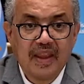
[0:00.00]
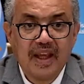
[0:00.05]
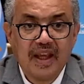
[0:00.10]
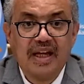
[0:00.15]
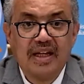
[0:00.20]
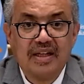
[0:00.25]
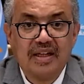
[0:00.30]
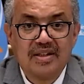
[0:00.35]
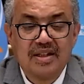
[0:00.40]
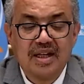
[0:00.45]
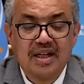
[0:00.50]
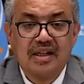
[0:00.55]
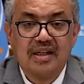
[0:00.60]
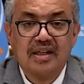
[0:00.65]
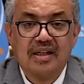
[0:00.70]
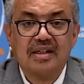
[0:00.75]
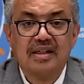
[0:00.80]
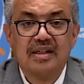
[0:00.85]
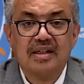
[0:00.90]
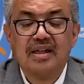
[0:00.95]
And
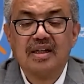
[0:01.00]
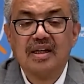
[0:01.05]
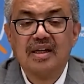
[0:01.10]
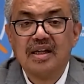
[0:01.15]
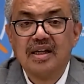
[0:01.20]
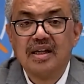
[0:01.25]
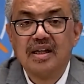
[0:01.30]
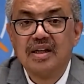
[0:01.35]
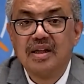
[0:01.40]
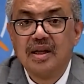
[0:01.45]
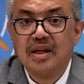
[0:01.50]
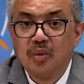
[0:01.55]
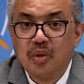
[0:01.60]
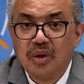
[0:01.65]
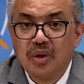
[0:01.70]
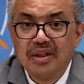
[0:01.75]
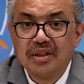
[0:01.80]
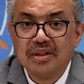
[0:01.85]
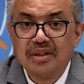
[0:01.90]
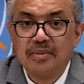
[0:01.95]
second, the
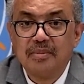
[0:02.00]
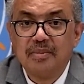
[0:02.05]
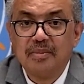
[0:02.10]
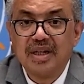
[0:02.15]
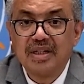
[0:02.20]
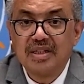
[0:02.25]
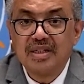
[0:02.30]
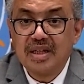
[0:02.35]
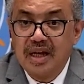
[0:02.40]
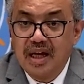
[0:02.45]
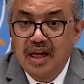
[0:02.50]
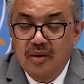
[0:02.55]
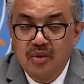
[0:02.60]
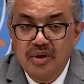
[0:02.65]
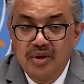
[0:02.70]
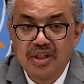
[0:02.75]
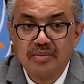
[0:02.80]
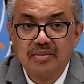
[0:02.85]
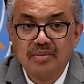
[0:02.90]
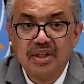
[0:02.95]
world must
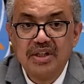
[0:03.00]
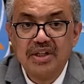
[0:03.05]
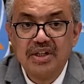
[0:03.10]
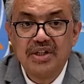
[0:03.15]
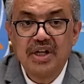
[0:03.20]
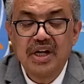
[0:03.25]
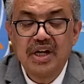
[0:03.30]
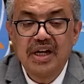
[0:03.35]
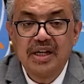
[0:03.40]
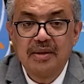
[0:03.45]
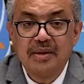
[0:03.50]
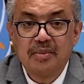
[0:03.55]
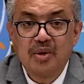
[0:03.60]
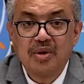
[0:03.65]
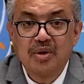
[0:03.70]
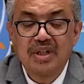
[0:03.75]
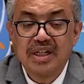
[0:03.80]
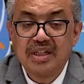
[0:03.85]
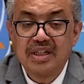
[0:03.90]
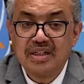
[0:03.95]
equitably share
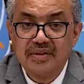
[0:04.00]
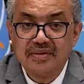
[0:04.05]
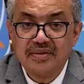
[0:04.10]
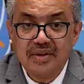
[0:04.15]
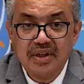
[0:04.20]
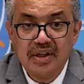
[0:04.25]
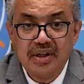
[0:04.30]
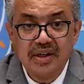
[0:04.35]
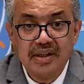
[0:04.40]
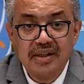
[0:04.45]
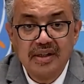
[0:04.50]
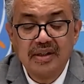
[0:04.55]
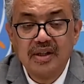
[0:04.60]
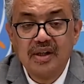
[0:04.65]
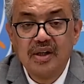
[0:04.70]
protective gear,